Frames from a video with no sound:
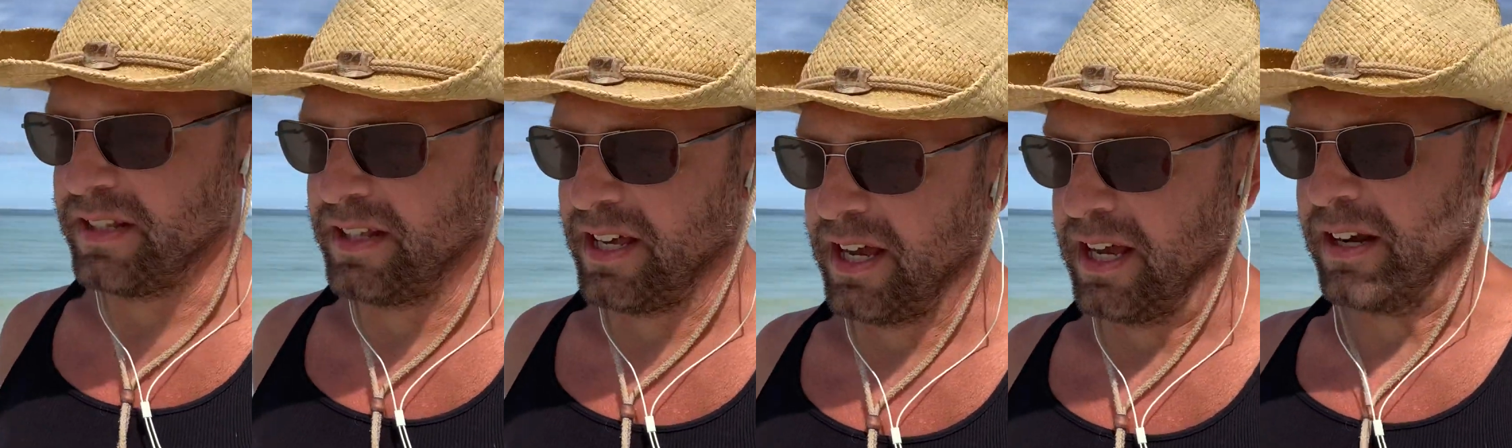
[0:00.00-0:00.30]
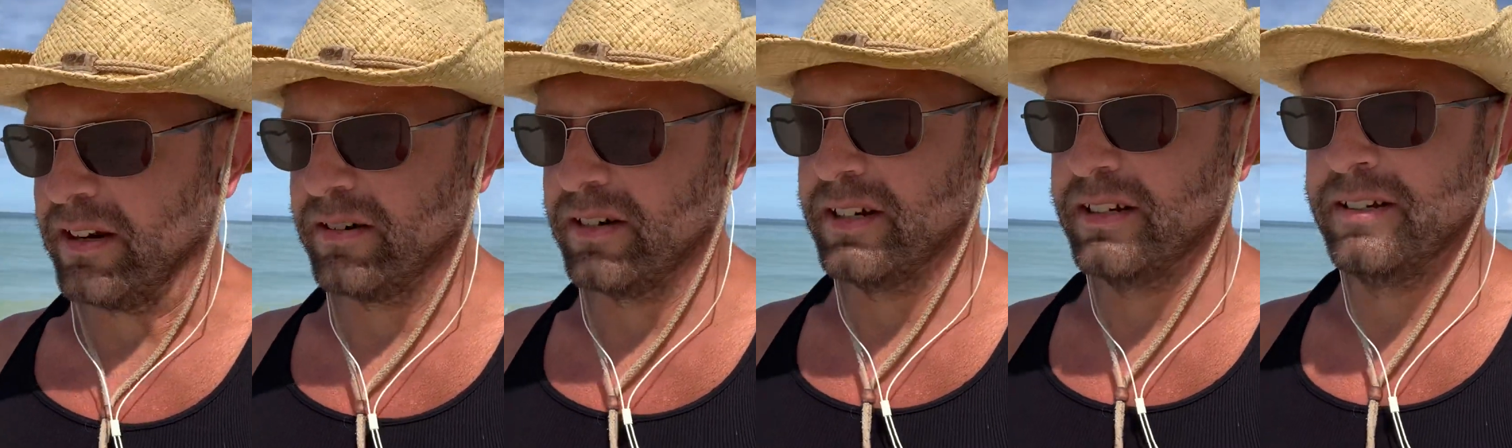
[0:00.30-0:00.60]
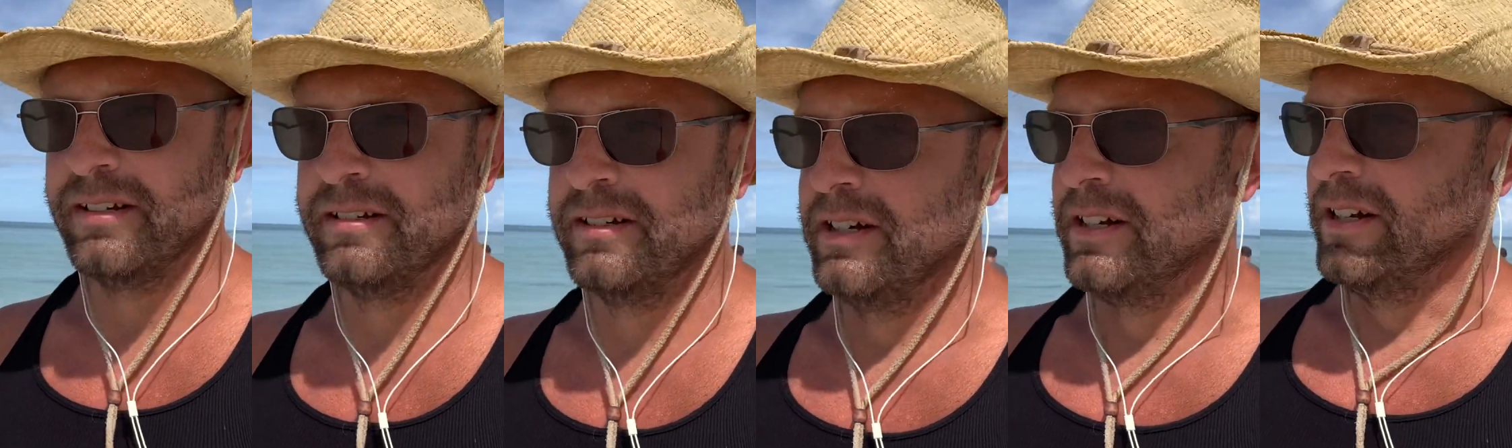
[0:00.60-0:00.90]
that
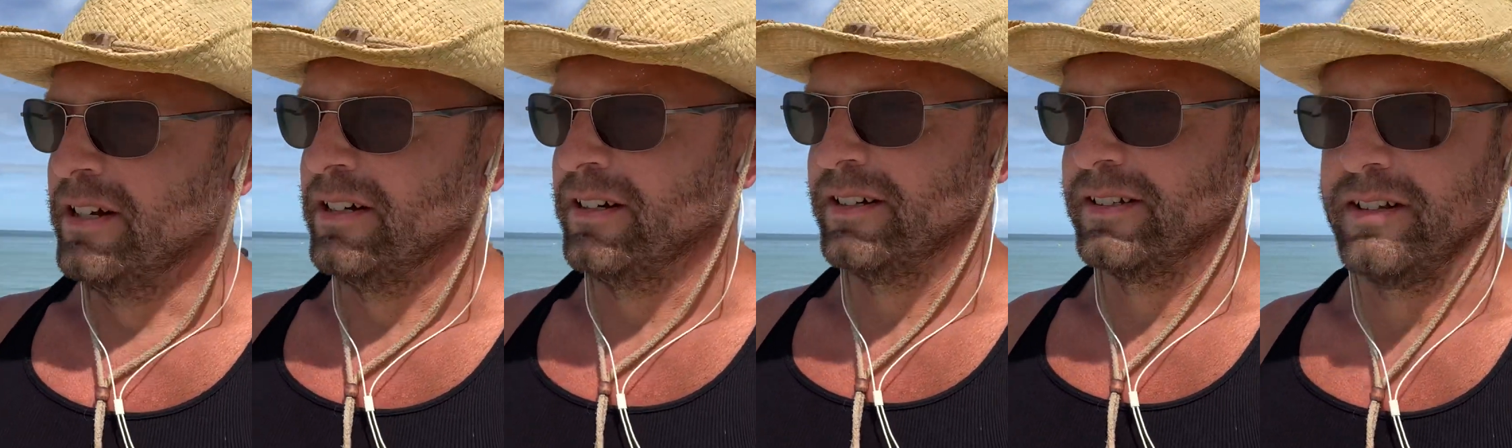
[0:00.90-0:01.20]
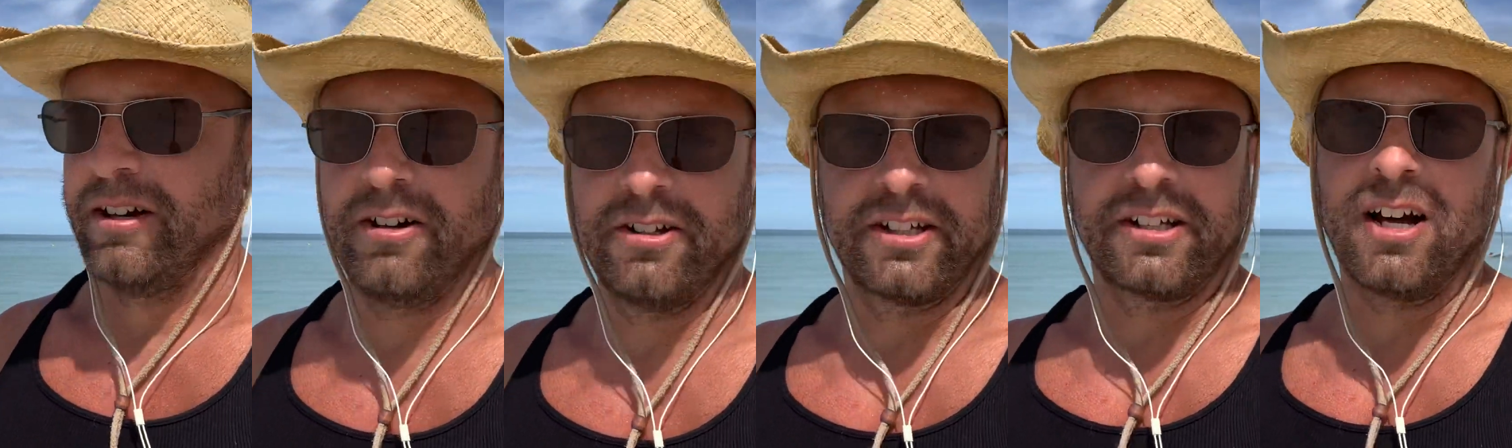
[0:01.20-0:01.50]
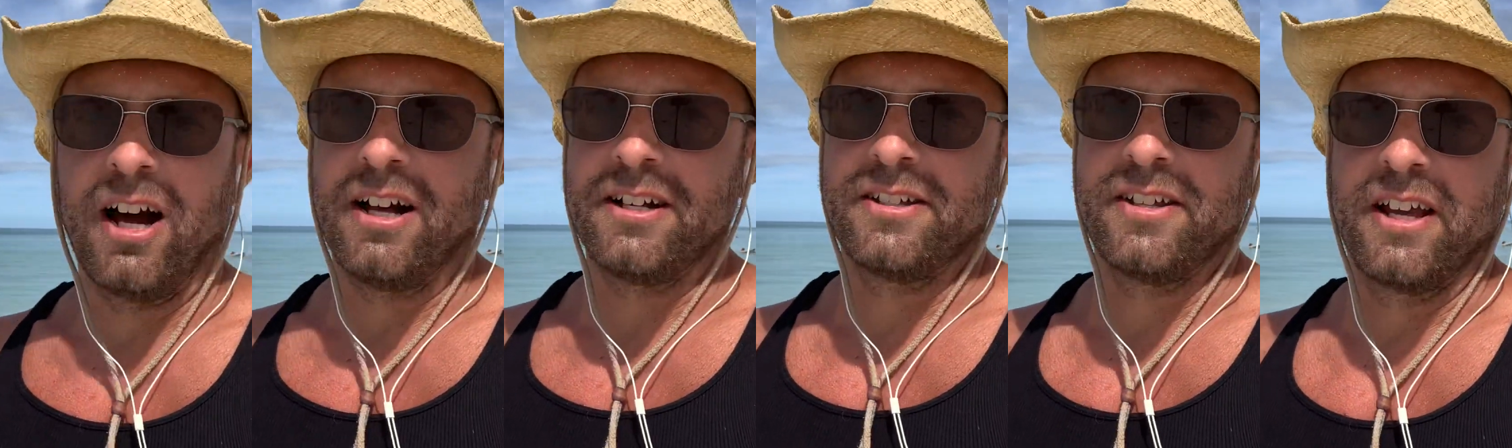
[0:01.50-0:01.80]
all the
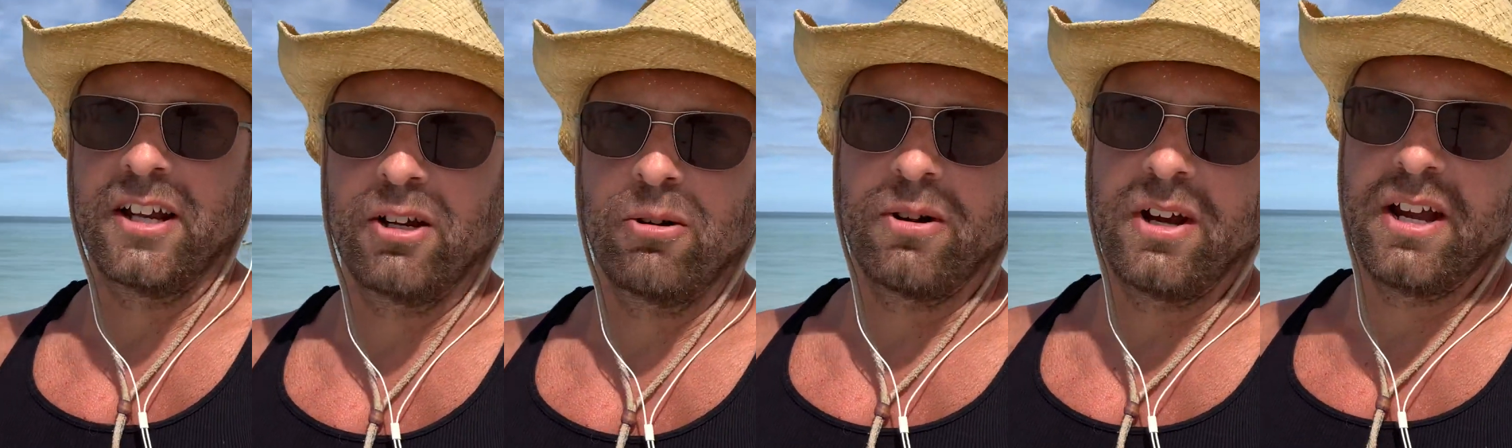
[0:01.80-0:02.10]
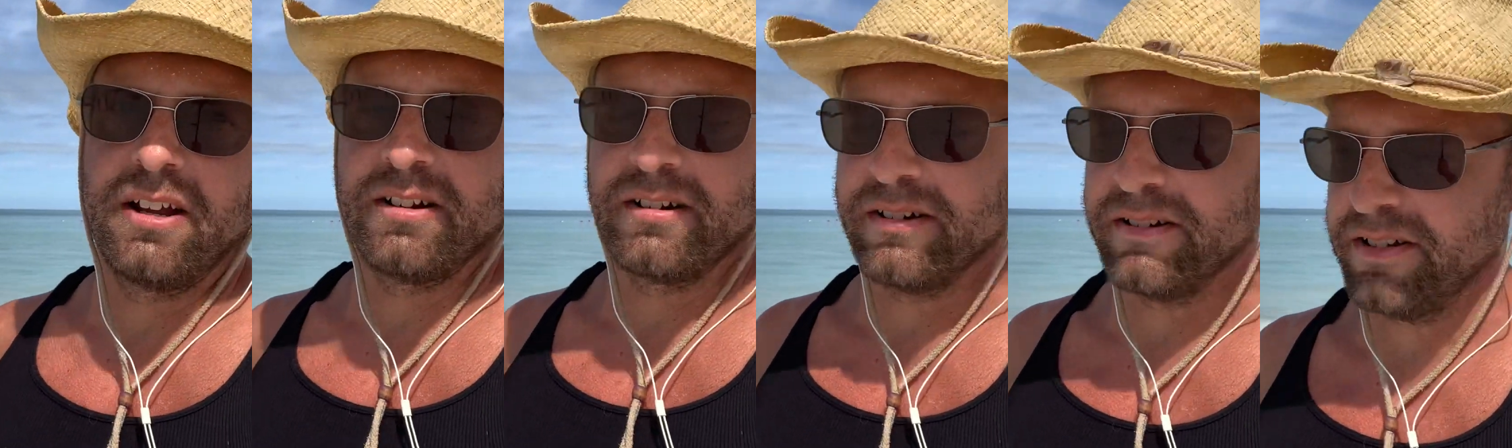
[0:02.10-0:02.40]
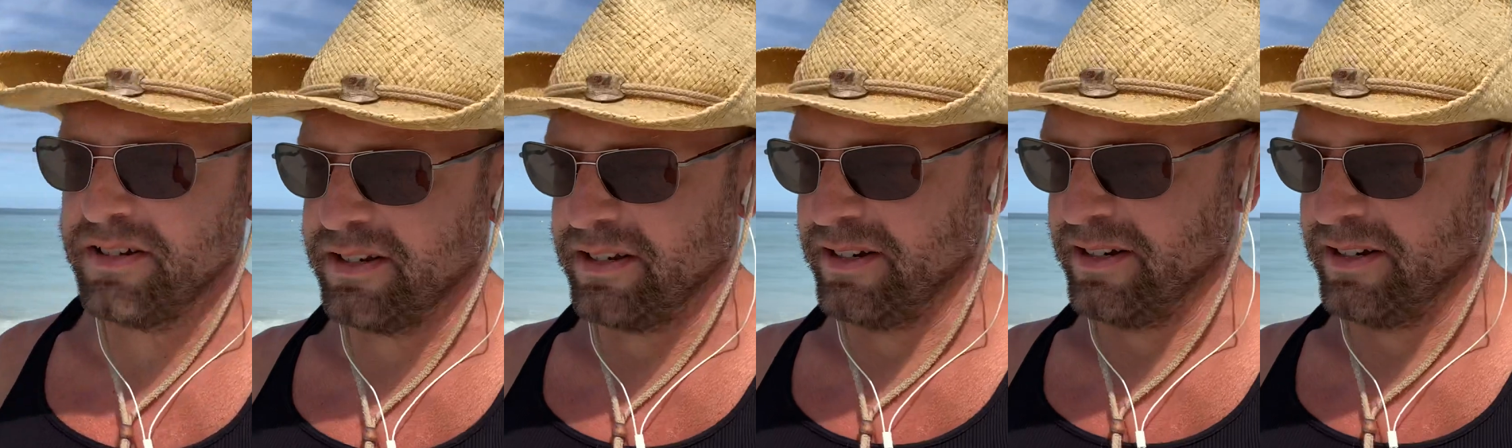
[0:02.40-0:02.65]
content creators,